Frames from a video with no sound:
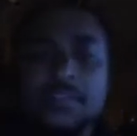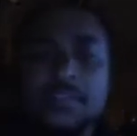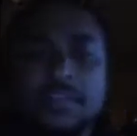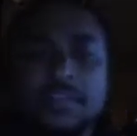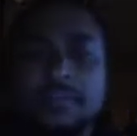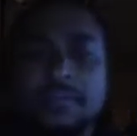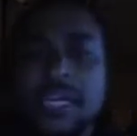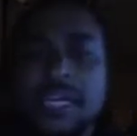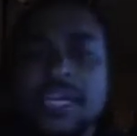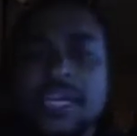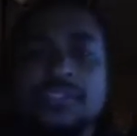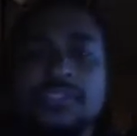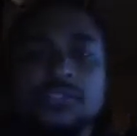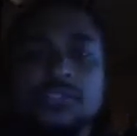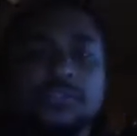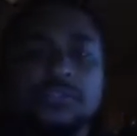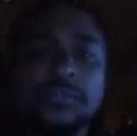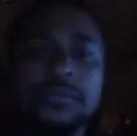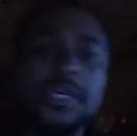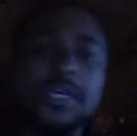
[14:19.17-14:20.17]
forbid
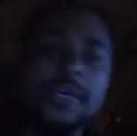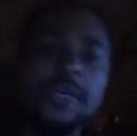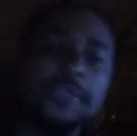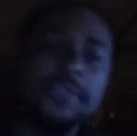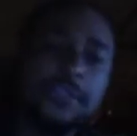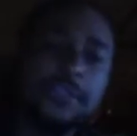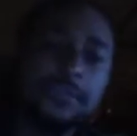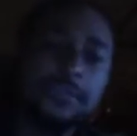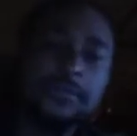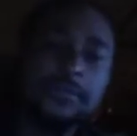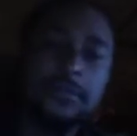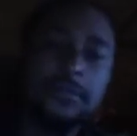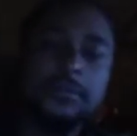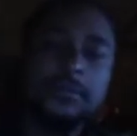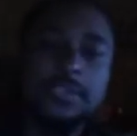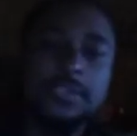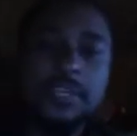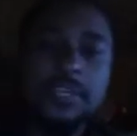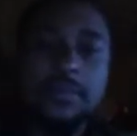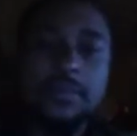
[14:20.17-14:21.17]
you from coming
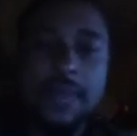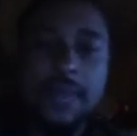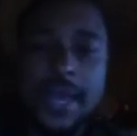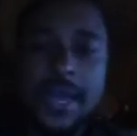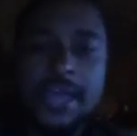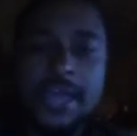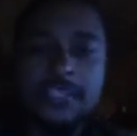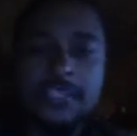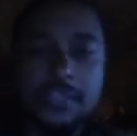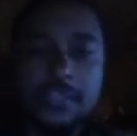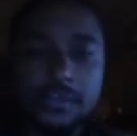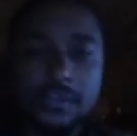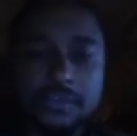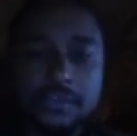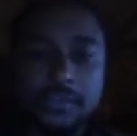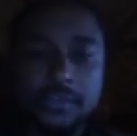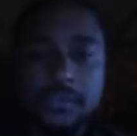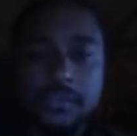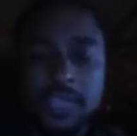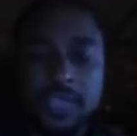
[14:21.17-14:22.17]
to the Passover.
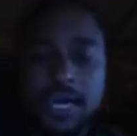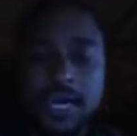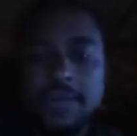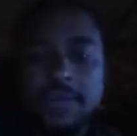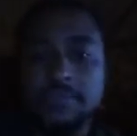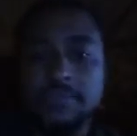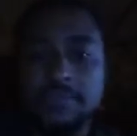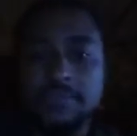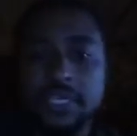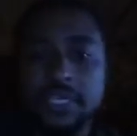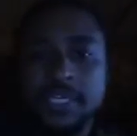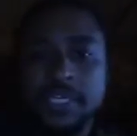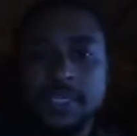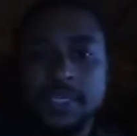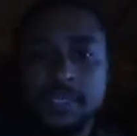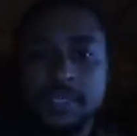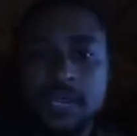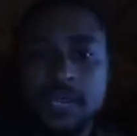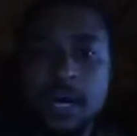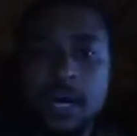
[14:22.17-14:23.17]
God
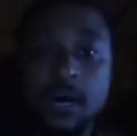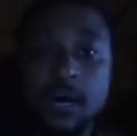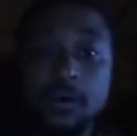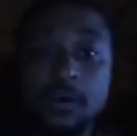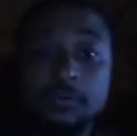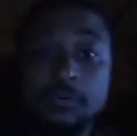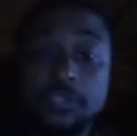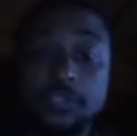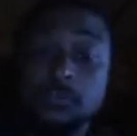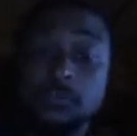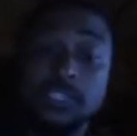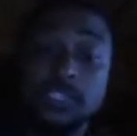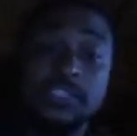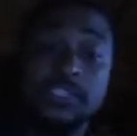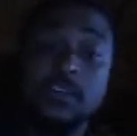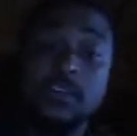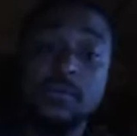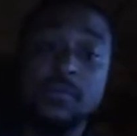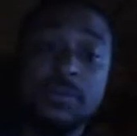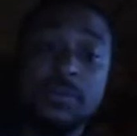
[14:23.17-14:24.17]
forbid. No, you
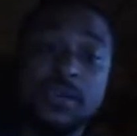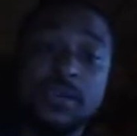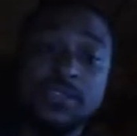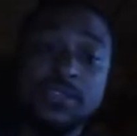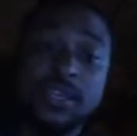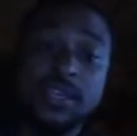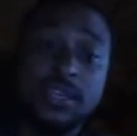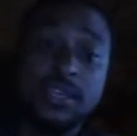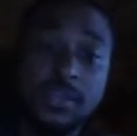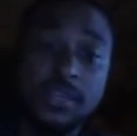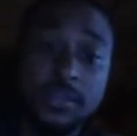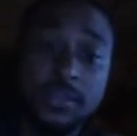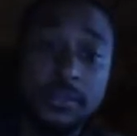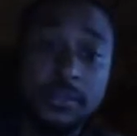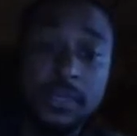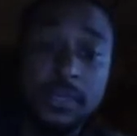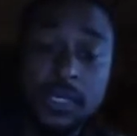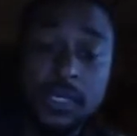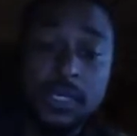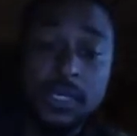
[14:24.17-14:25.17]
just don't partake in
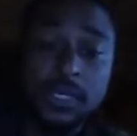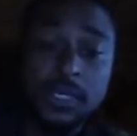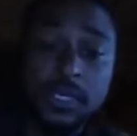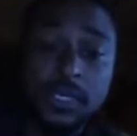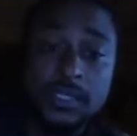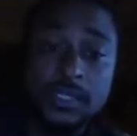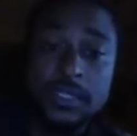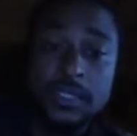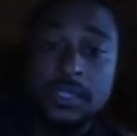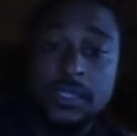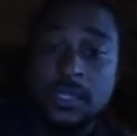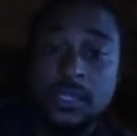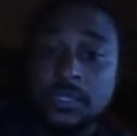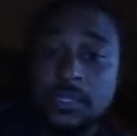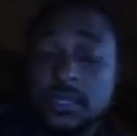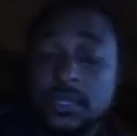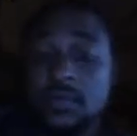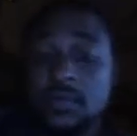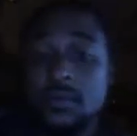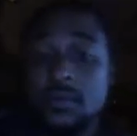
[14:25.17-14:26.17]

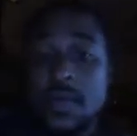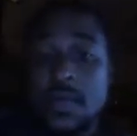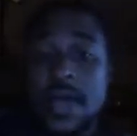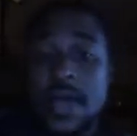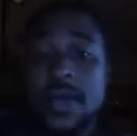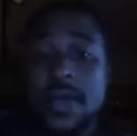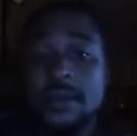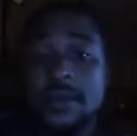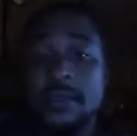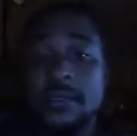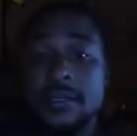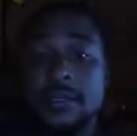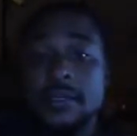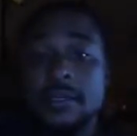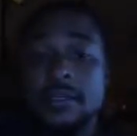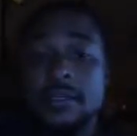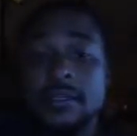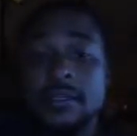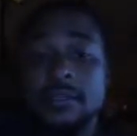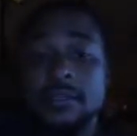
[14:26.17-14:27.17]
the wine and
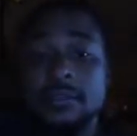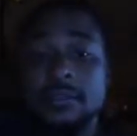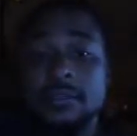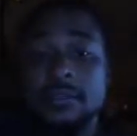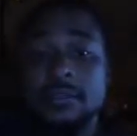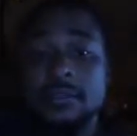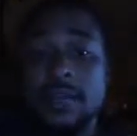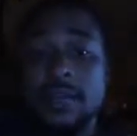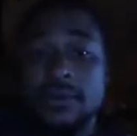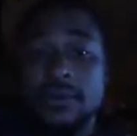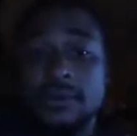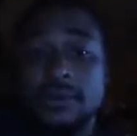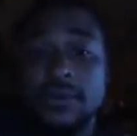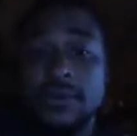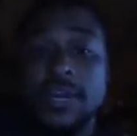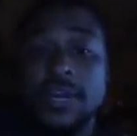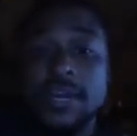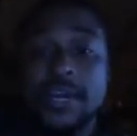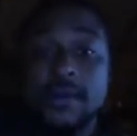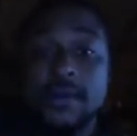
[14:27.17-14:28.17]
you know, the
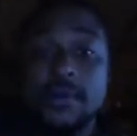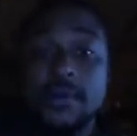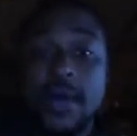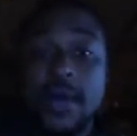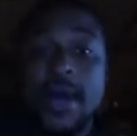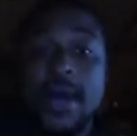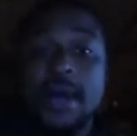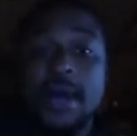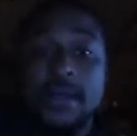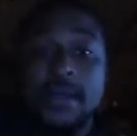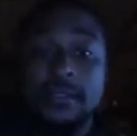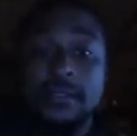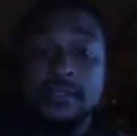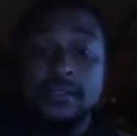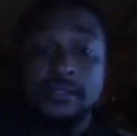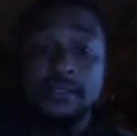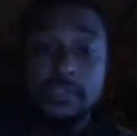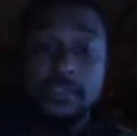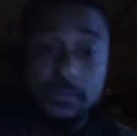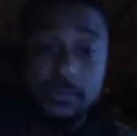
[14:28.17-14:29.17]
bread and wine
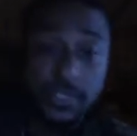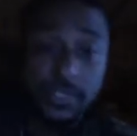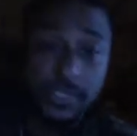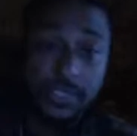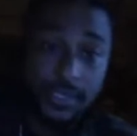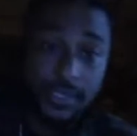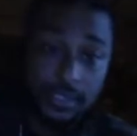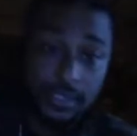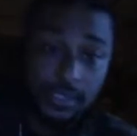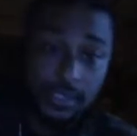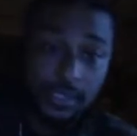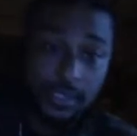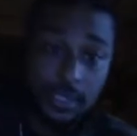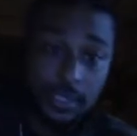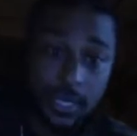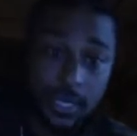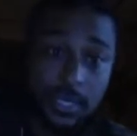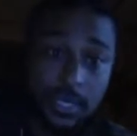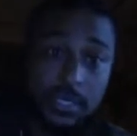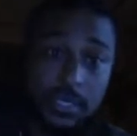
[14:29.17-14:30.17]
till you get that taken
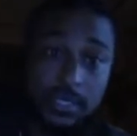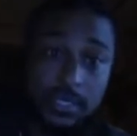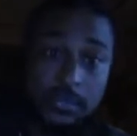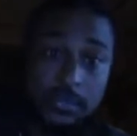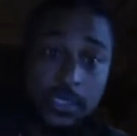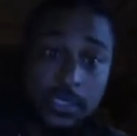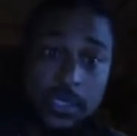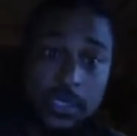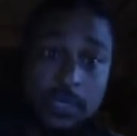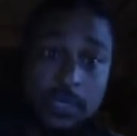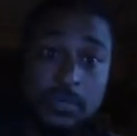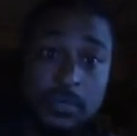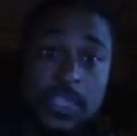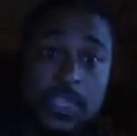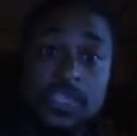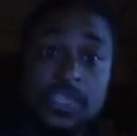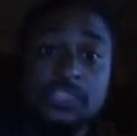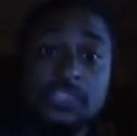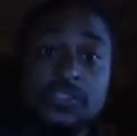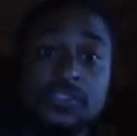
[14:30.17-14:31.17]
care of. But
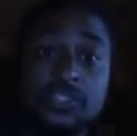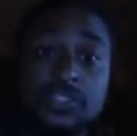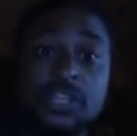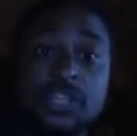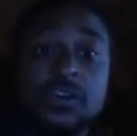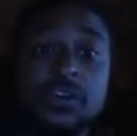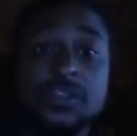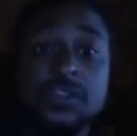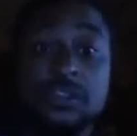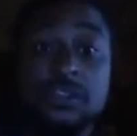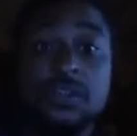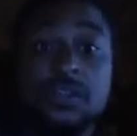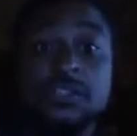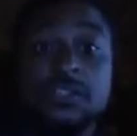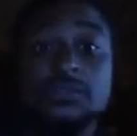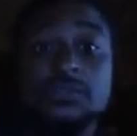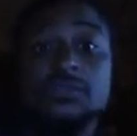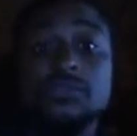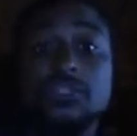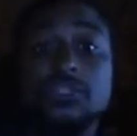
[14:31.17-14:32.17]
at least you show the
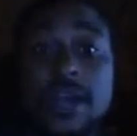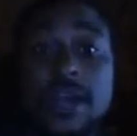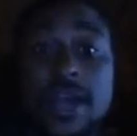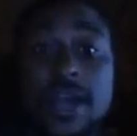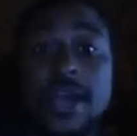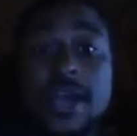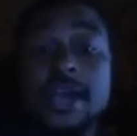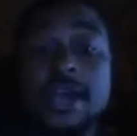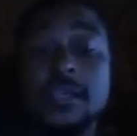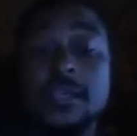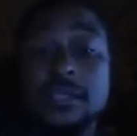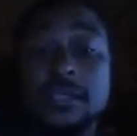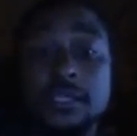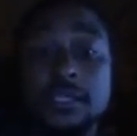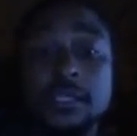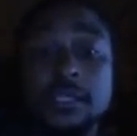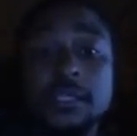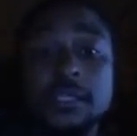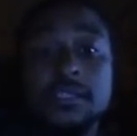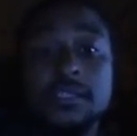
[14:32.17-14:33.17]
Lord you trying
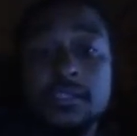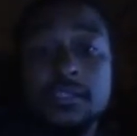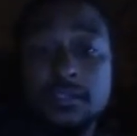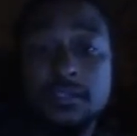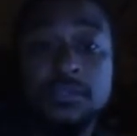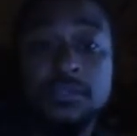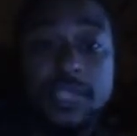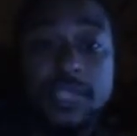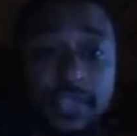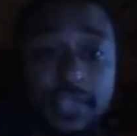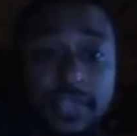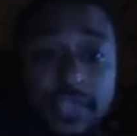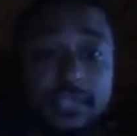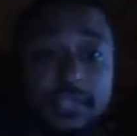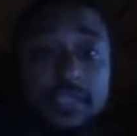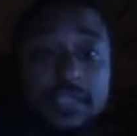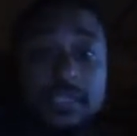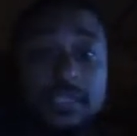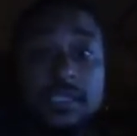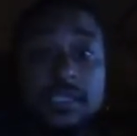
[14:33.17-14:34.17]
until you get
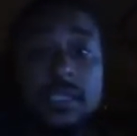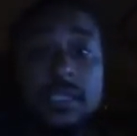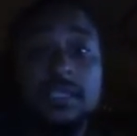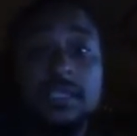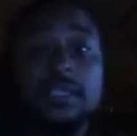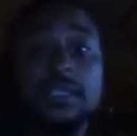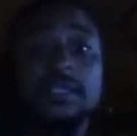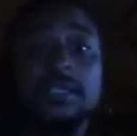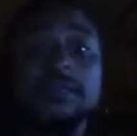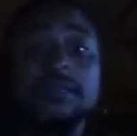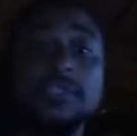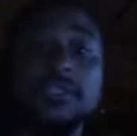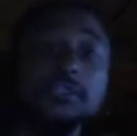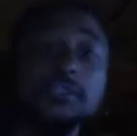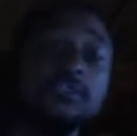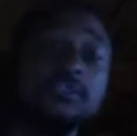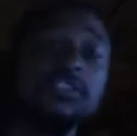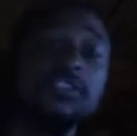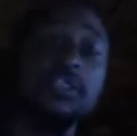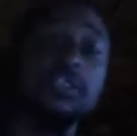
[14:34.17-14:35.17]
that taken care of and
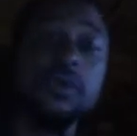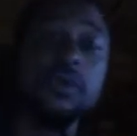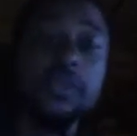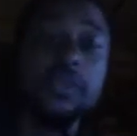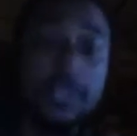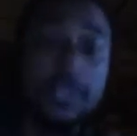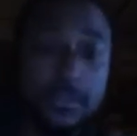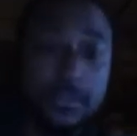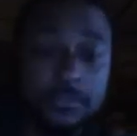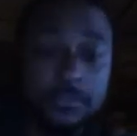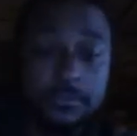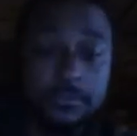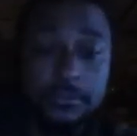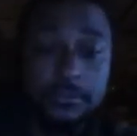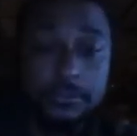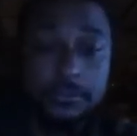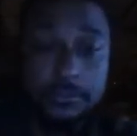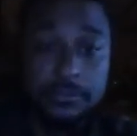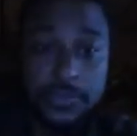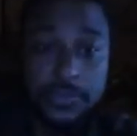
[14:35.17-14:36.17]
you showing up.
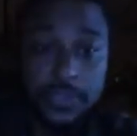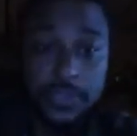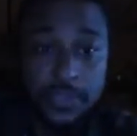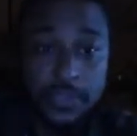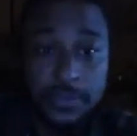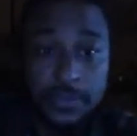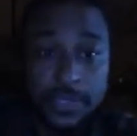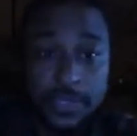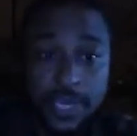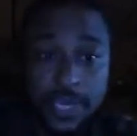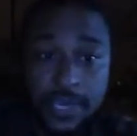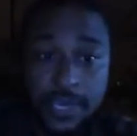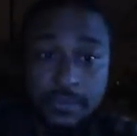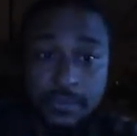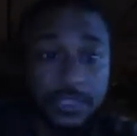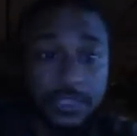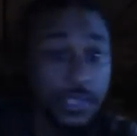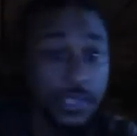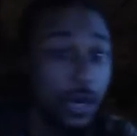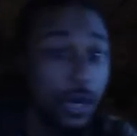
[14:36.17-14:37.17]
You see what I'm saying?
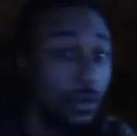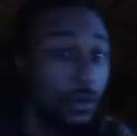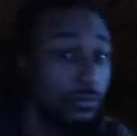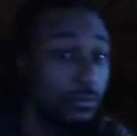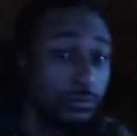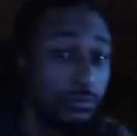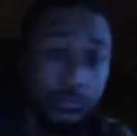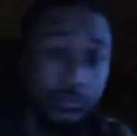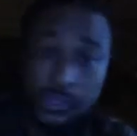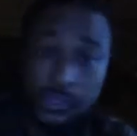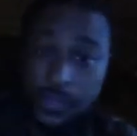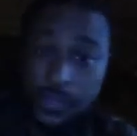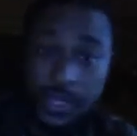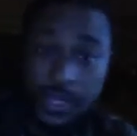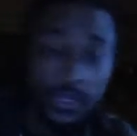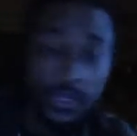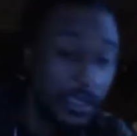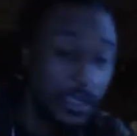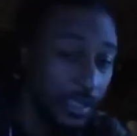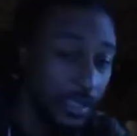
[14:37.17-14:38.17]
But don't
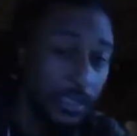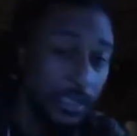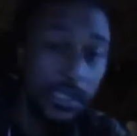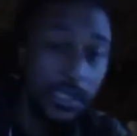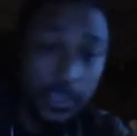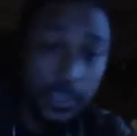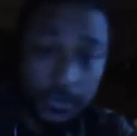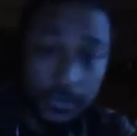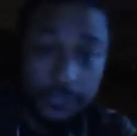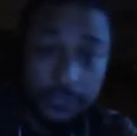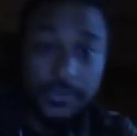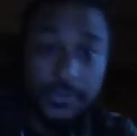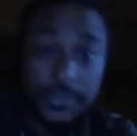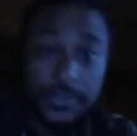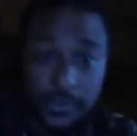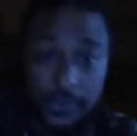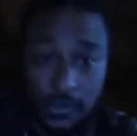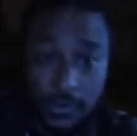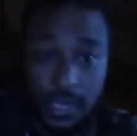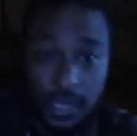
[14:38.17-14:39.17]
drink. If
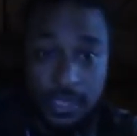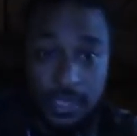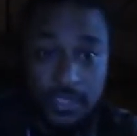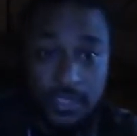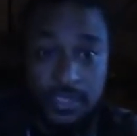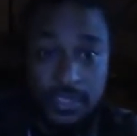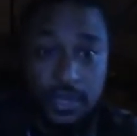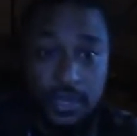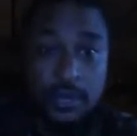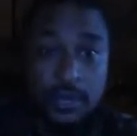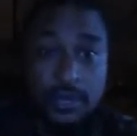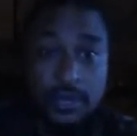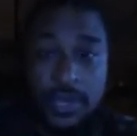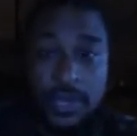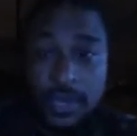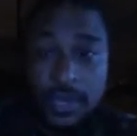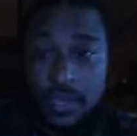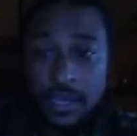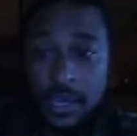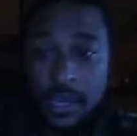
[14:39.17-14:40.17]
you under the
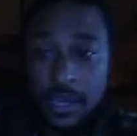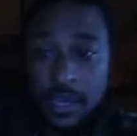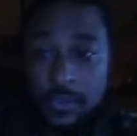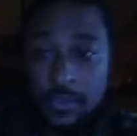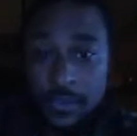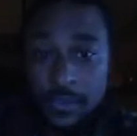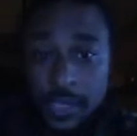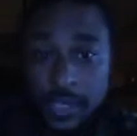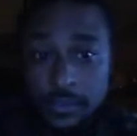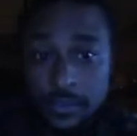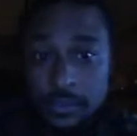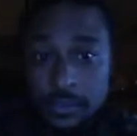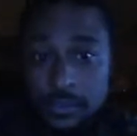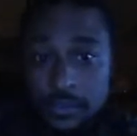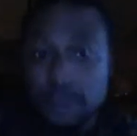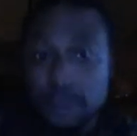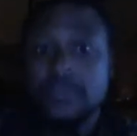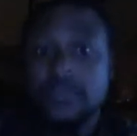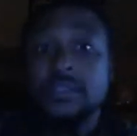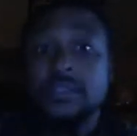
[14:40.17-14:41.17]
turtleneck act,
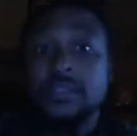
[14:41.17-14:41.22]
brothers,